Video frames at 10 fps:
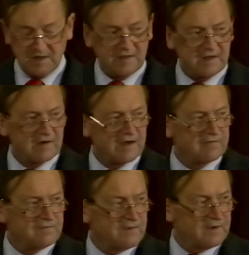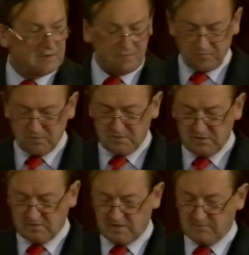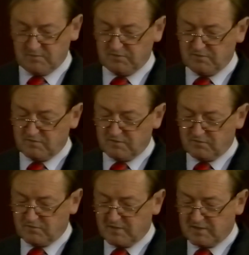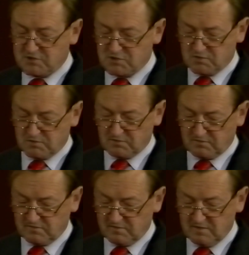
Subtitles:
There are very few examples of this from our shores.